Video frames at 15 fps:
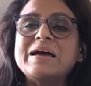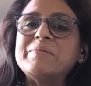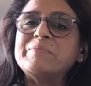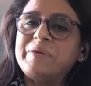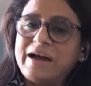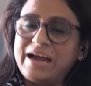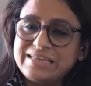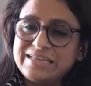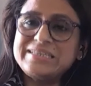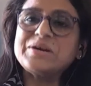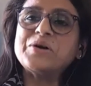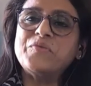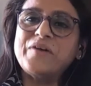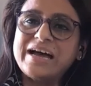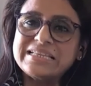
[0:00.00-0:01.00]
But
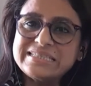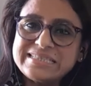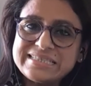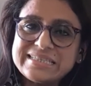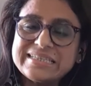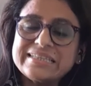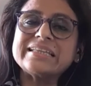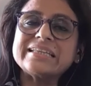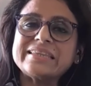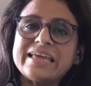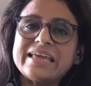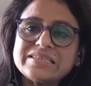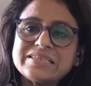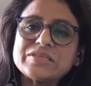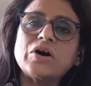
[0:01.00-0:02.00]
once the
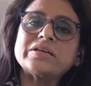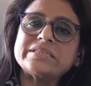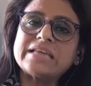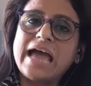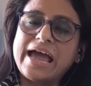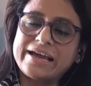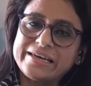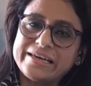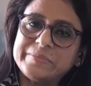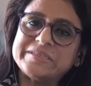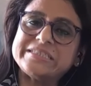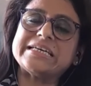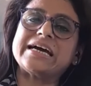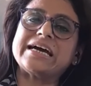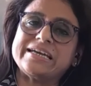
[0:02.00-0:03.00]
things got
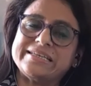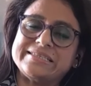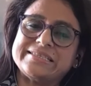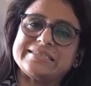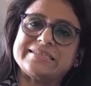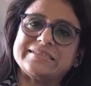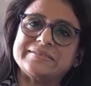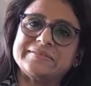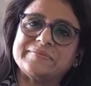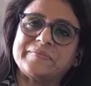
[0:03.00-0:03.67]
acclimatized,